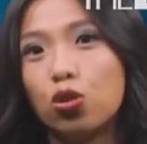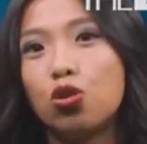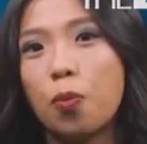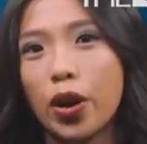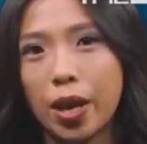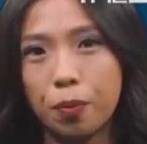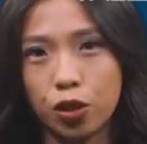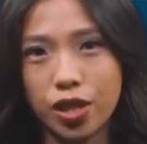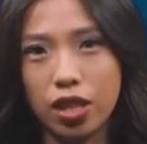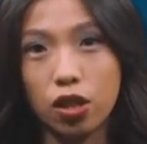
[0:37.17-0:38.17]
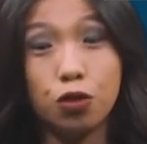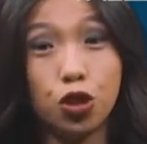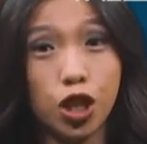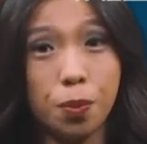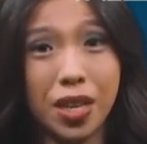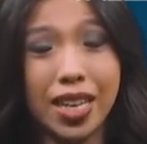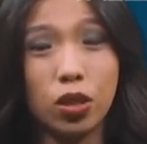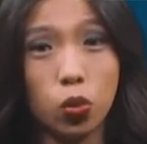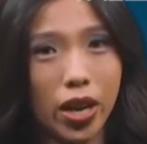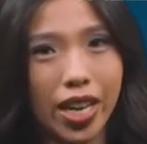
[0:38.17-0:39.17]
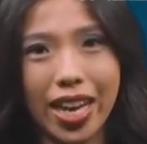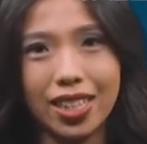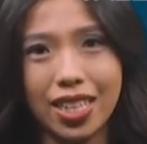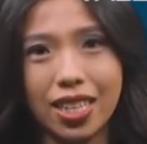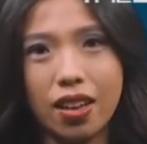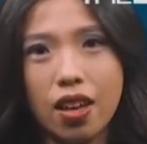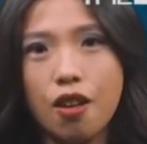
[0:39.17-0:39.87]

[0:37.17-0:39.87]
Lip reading: 2.8% of GDP in 2018